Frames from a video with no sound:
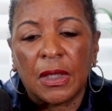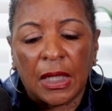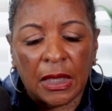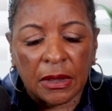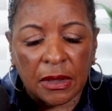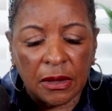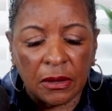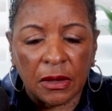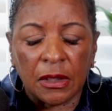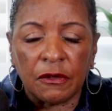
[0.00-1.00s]
And
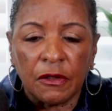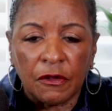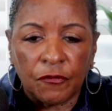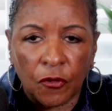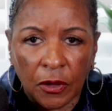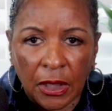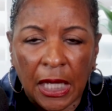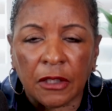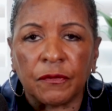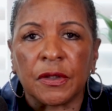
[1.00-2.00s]
healing for a
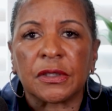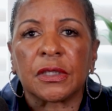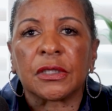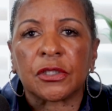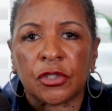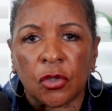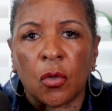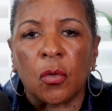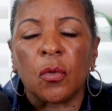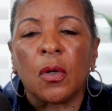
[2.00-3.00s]
lot of us is
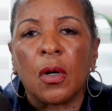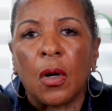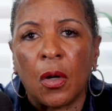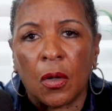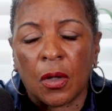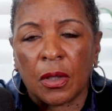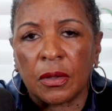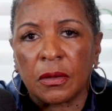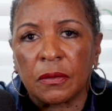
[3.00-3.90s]
so hard.